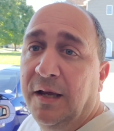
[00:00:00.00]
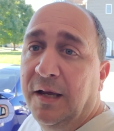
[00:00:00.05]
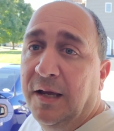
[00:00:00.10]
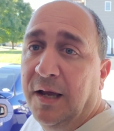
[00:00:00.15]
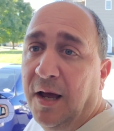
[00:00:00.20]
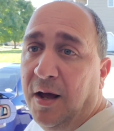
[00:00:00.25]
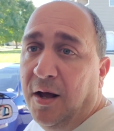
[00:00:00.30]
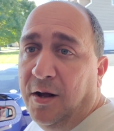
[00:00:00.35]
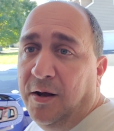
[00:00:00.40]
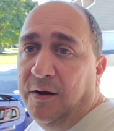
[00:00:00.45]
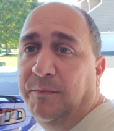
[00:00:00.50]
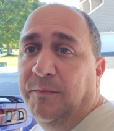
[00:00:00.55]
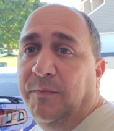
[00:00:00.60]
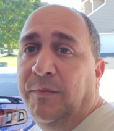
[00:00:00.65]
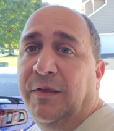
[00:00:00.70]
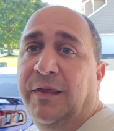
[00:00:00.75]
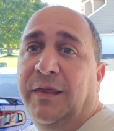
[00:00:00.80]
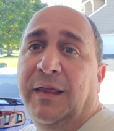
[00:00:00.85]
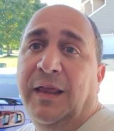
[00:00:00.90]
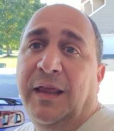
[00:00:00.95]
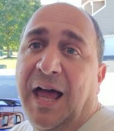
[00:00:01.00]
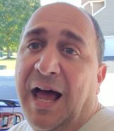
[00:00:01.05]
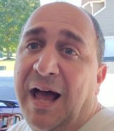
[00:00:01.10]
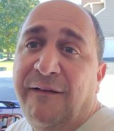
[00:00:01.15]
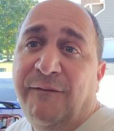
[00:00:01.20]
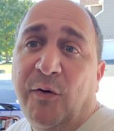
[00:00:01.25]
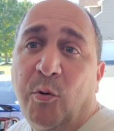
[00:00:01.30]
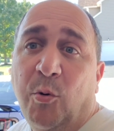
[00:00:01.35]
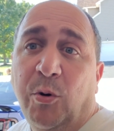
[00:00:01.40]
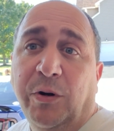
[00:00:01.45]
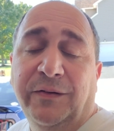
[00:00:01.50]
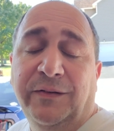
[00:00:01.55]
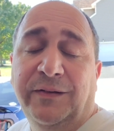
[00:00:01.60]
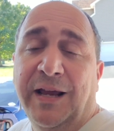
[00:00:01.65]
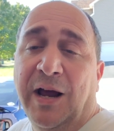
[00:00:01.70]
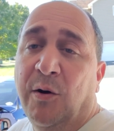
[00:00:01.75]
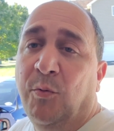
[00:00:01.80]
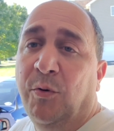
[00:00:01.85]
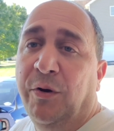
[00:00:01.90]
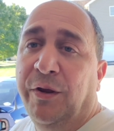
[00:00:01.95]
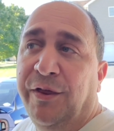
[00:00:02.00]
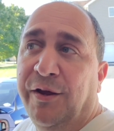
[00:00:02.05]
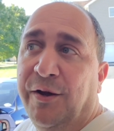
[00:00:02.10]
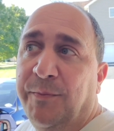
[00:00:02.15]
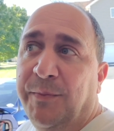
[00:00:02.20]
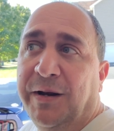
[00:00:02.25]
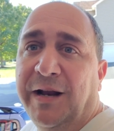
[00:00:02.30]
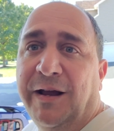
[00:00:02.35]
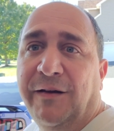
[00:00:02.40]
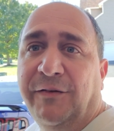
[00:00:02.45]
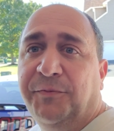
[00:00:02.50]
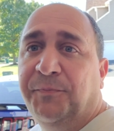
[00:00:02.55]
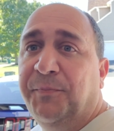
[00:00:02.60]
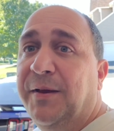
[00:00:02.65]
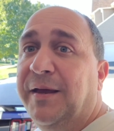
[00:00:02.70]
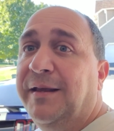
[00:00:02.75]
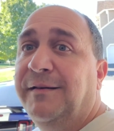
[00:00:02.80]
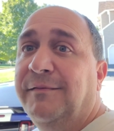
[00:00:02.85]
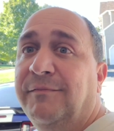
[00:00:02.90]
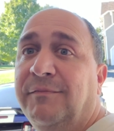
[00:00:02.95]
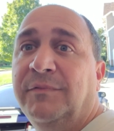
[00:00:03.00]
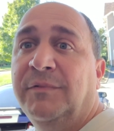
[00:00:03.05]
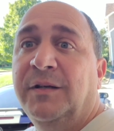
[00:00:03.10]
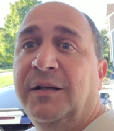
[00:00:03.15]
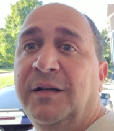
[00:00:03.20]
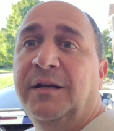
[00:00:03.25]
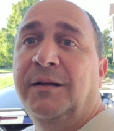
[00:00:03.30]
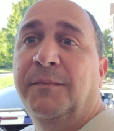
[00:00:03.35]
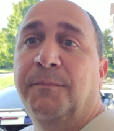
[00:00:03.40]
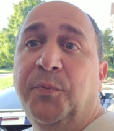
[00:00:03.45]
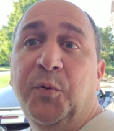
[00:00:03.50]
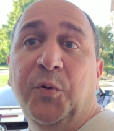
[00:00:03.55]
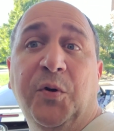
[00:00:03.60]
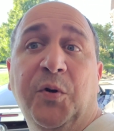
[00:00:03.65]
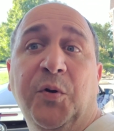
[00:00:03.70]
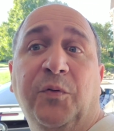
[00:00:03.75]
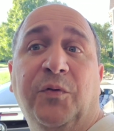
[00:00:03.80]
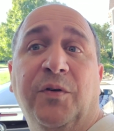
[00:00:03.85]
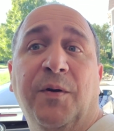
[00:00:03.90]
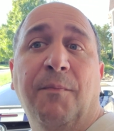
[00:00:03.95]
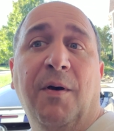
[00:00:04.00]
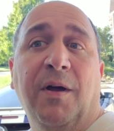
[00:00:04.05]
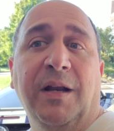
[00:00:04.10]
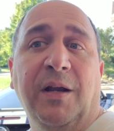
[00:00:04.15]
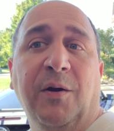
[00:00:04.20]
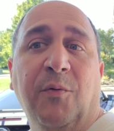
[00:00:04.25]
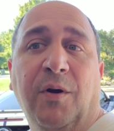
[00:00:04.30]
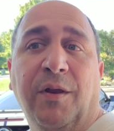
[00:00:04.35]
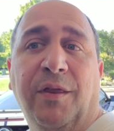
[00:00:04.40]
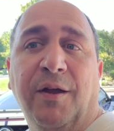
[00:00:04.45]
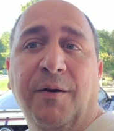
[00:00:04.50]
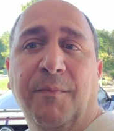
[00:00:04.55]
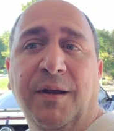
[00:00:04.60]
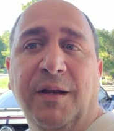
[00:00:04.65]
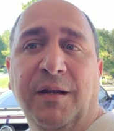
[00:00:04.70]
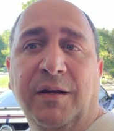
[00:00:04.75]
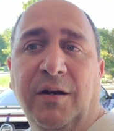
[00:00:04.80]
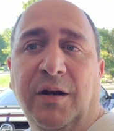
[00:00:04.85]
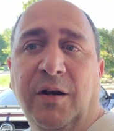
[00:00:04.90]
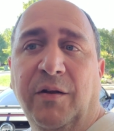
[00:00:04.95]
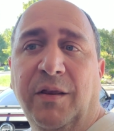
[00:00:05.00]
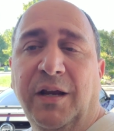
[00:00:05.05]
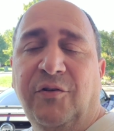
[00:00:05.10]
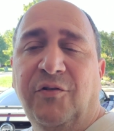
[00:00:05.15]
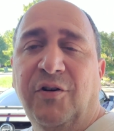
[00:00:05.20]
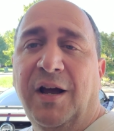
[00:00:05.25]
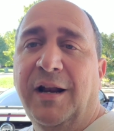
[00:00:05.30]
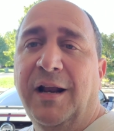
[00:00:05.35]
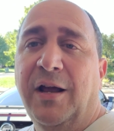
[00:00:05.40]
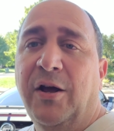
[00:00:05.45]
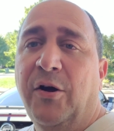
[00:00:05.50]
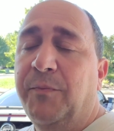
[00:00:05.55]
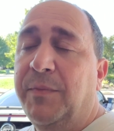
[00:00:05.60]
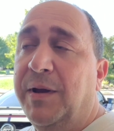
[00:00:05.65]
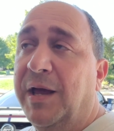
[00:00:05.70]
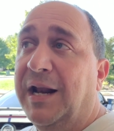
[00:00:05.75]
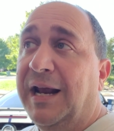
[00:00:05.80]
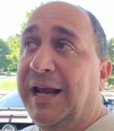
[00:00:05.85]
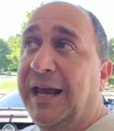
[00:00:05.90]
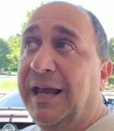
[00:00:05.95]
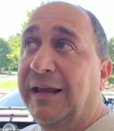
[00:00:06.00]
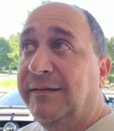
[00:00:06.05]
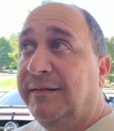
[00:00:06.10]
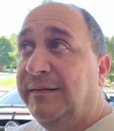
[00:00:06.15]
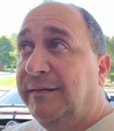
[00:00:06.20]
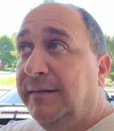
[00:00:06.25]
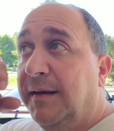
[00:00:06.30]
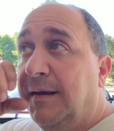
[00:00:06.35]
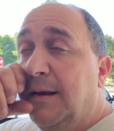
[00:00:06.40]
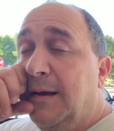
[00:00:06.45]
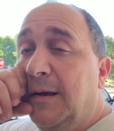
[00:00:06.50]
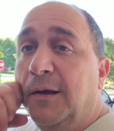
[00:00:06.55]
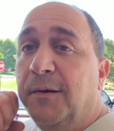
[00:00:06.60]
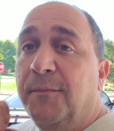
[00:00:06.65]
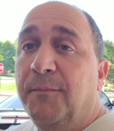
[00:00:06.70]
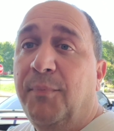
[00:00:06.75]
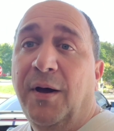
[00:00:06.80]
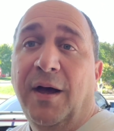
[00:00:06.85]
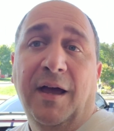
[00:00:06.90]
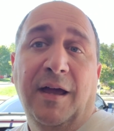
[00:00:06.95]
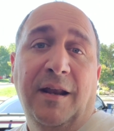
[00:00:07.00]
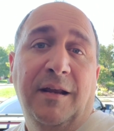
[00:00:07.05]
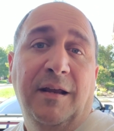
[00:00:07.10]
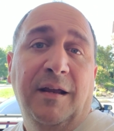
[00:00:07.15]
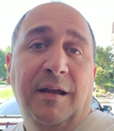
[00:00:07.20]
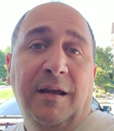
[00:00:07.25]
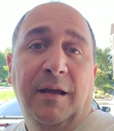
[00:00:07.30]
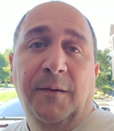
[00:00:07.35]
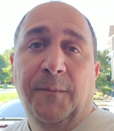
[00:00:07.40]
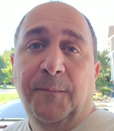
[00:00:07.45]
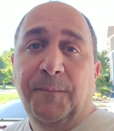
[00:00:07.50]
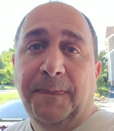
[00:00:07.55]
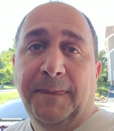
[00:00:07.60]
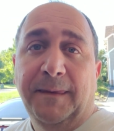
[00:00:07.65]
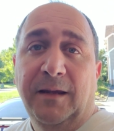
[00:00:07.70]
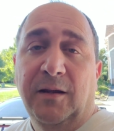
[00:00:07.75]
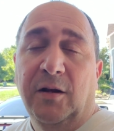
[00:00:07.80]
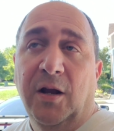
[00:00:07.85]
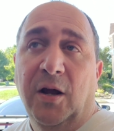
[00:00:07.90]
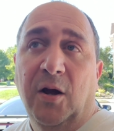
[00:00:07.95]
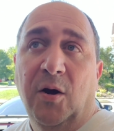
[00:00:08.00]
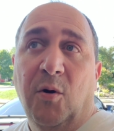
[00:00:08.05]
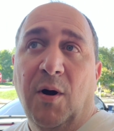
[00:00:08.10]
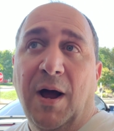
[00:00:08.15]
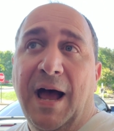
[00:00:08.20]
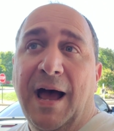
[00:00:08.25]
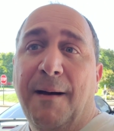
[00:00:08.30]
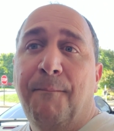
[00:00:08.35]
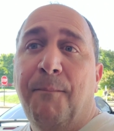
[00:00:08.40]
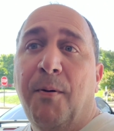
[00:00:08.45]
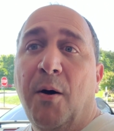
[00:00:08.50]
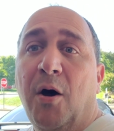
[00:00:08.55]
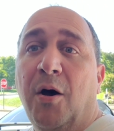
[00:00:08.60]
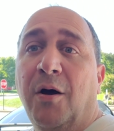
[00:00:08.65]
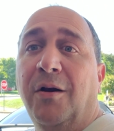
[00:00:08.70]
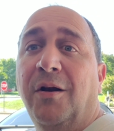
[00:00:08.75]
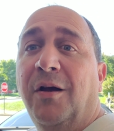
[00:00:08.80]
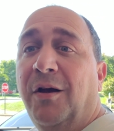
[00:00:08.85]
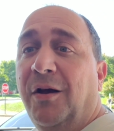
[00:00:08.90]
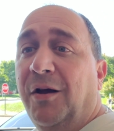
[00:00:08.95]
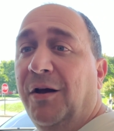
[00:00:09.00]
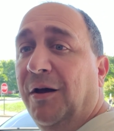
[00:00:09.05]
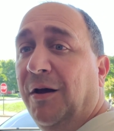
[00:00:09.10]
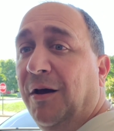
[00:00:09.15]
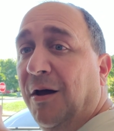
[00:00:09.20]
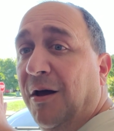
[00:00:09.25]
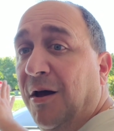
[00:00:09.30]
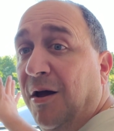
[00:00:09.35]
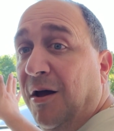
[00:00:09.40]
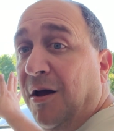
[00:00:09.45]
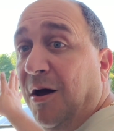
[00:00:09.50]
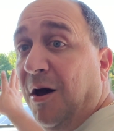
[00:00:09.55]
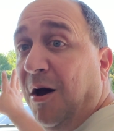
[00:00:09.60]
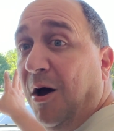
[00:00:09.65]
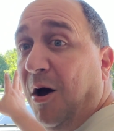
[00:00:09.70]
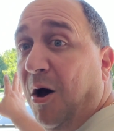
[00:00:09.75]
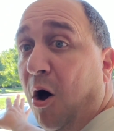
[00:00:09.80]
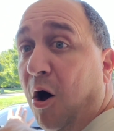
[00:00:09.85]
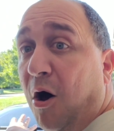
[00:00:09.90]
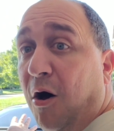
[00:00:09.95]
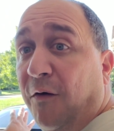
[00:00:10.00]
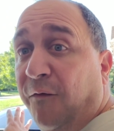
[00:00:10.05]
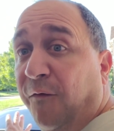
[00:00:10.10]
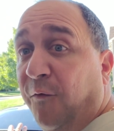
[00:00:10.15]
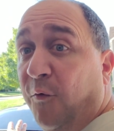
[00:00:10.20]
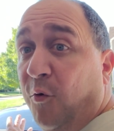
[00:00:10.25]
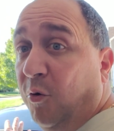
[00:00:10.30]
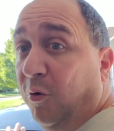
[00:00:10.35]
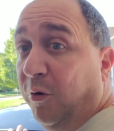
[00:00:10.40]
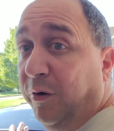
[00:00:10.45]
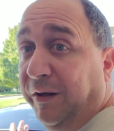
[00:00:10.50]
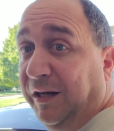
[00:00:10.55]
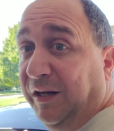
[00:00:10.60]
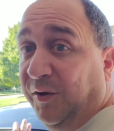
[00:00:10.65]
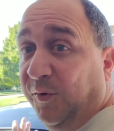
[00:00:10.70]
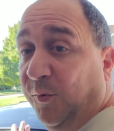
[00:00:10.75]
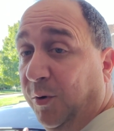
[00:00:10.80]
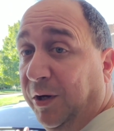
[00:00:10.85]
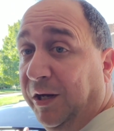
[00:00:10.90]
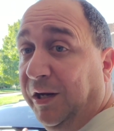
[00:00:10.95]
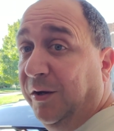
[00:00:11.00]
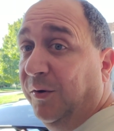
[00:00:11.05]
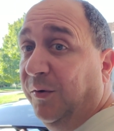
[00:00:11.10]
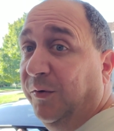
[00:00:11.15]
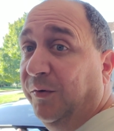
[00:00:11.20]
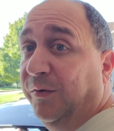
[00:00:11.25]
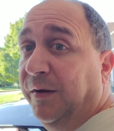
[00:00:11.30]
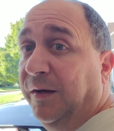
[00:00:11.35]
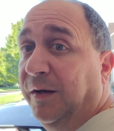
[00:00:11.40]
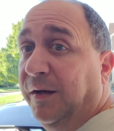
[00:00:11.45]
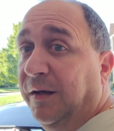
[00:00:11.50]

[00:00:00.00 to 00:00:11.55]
I've always dealt with them, and I've spent bukus of money with them, and you know, they try to help me out, I guess. But you know, I bought all four of these wheels